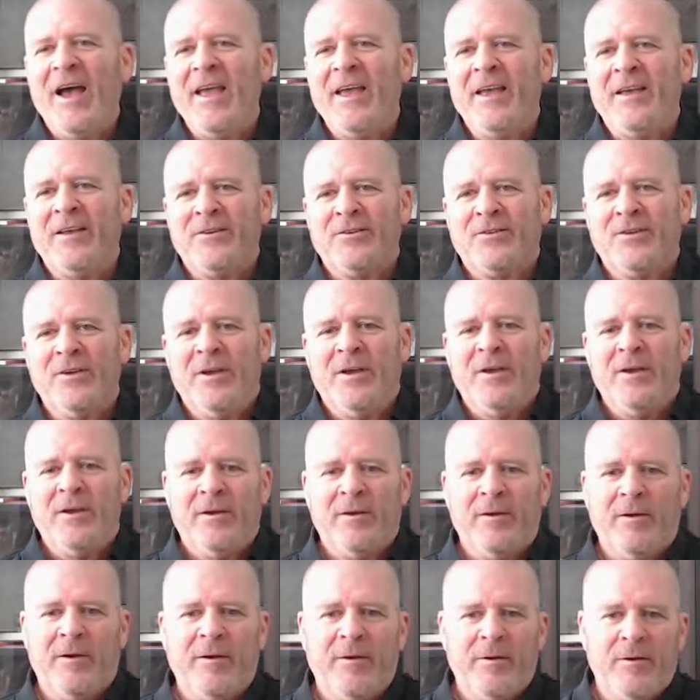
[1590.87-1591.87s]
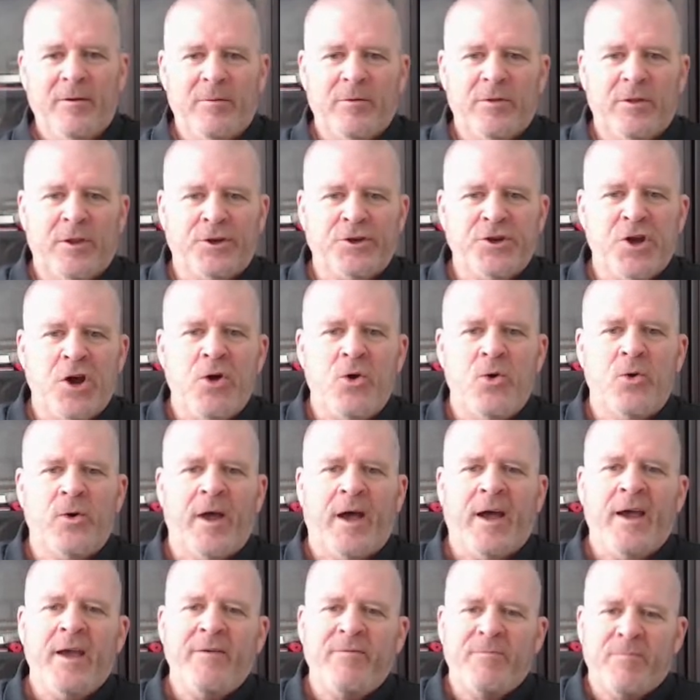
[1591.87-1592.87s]
Is the tone?
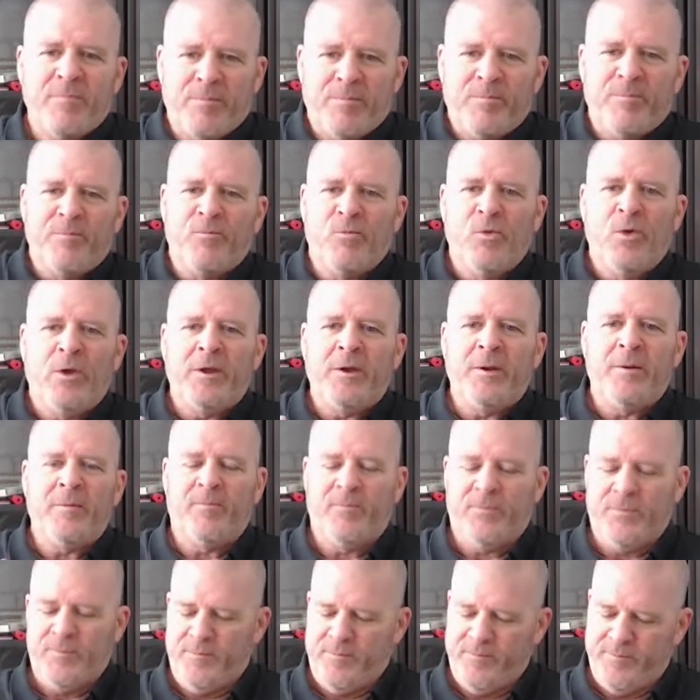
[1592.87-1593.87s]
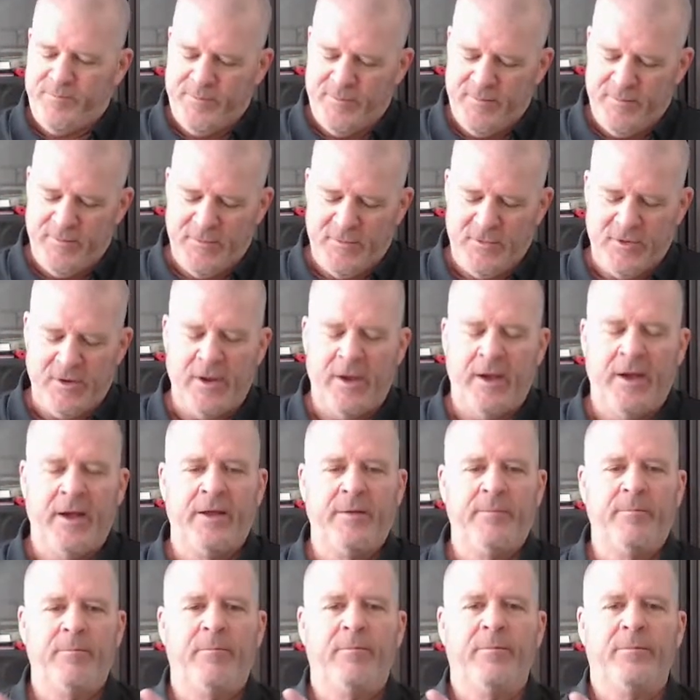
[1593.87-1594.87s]
I really
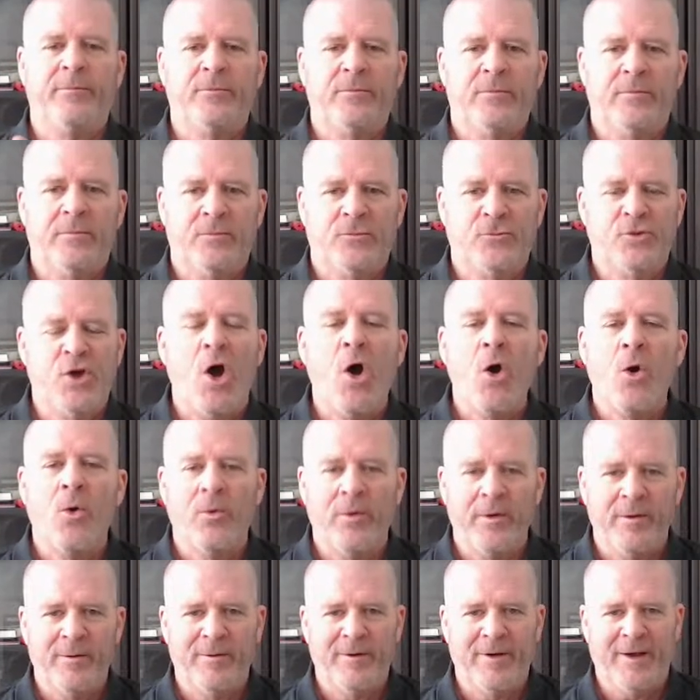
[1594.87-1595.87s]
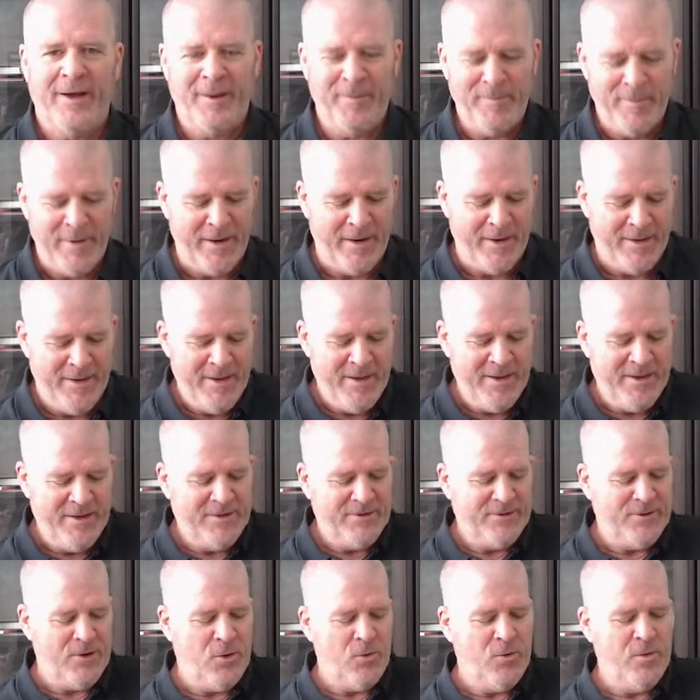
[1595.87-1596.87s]
uh, tone. I mean,
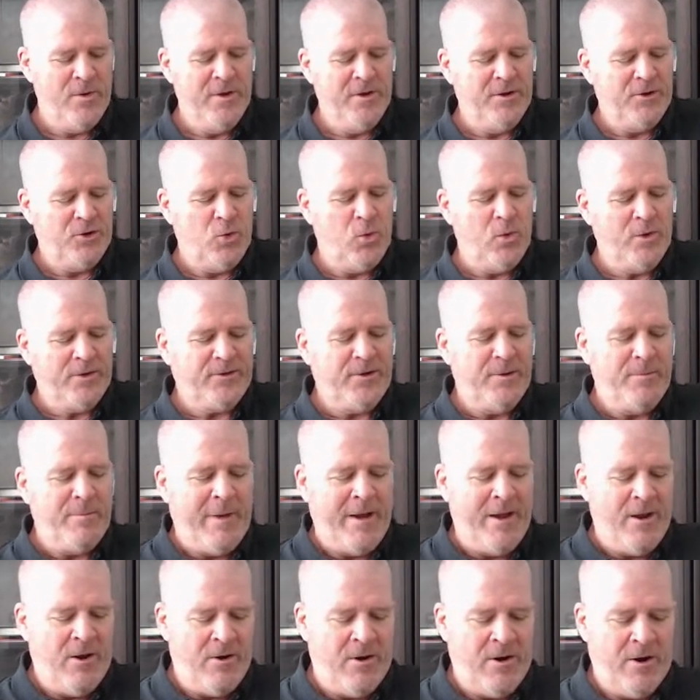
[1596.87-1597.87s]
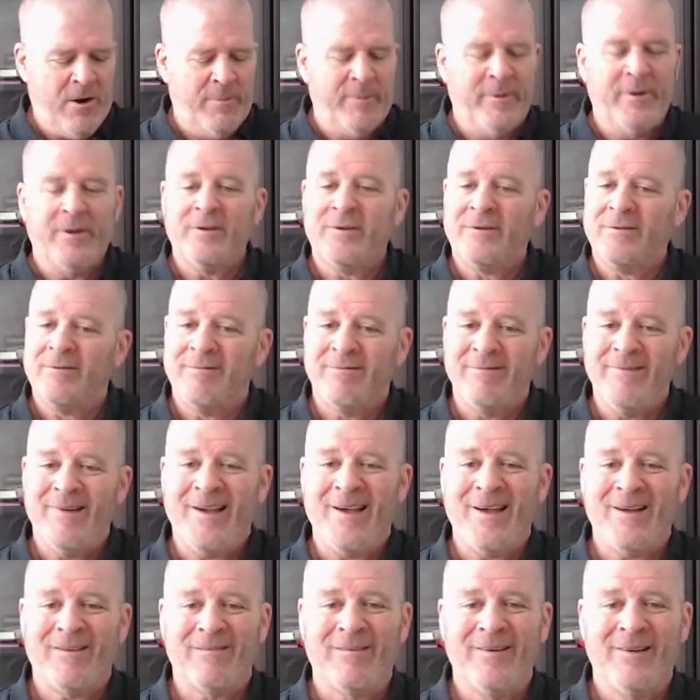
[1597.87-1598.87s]
so twisting my arm is
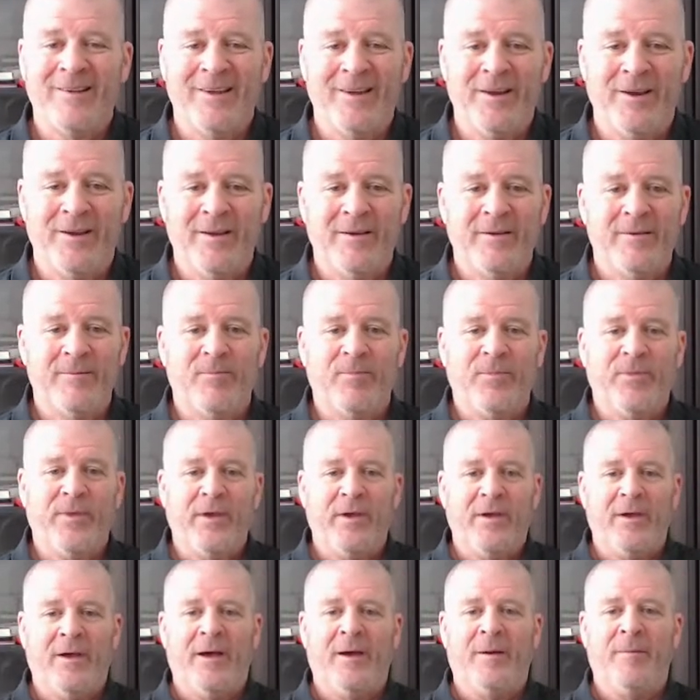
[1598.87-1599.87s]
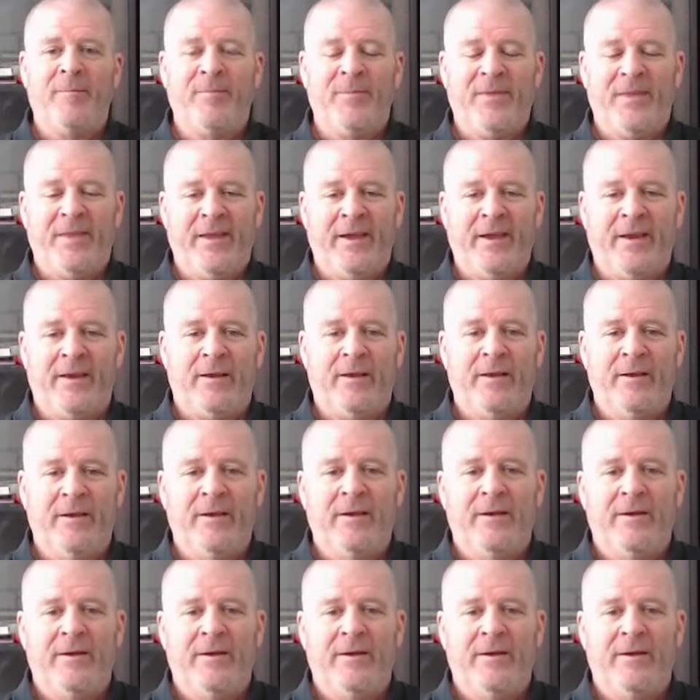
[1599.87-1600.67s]
not really like.